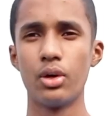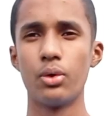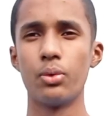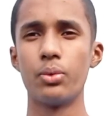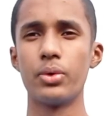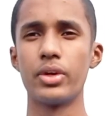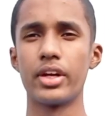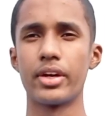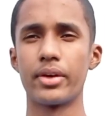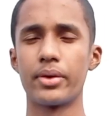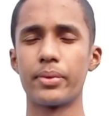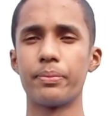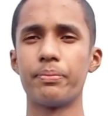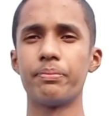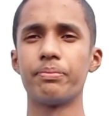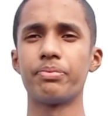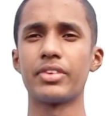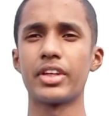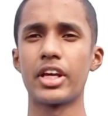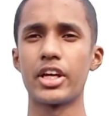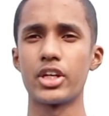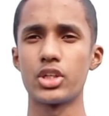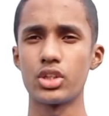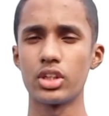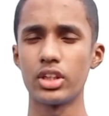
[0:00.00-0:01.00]
We
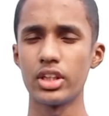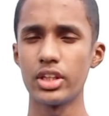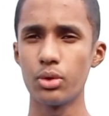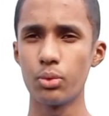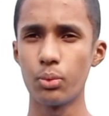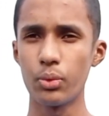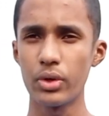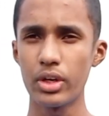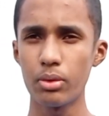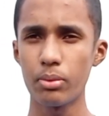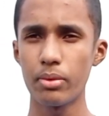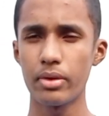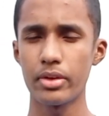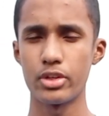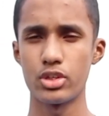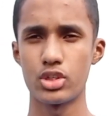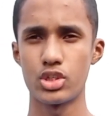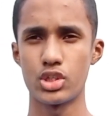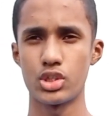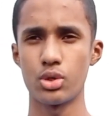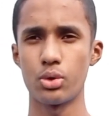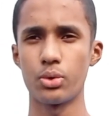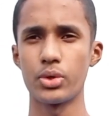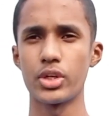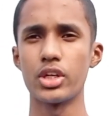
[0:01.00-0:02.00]
want to
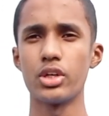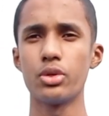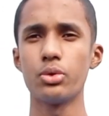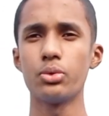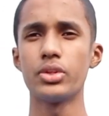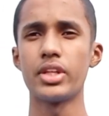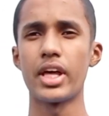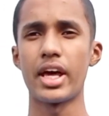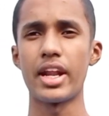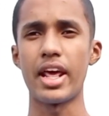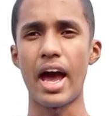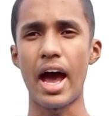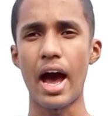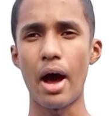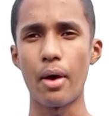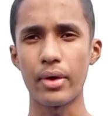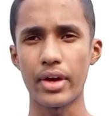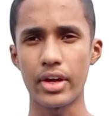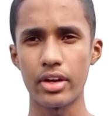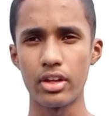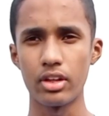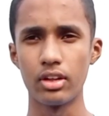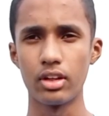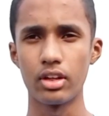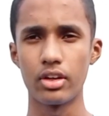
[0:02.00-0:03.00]
show you that how
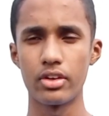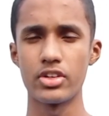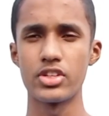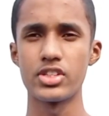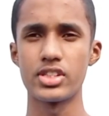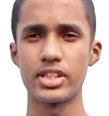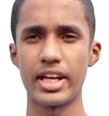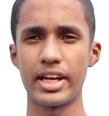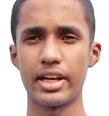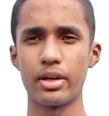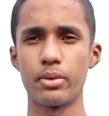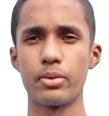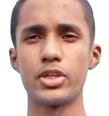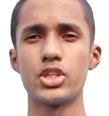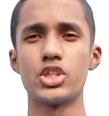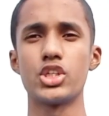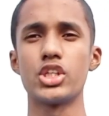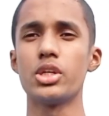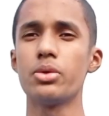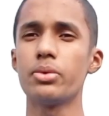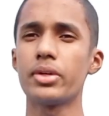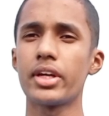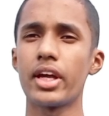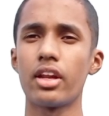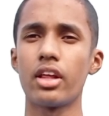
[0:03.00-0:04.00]
can you learn this language.
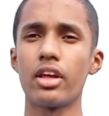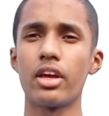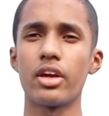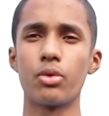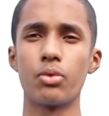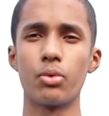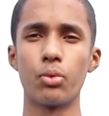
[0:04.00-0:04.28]
You can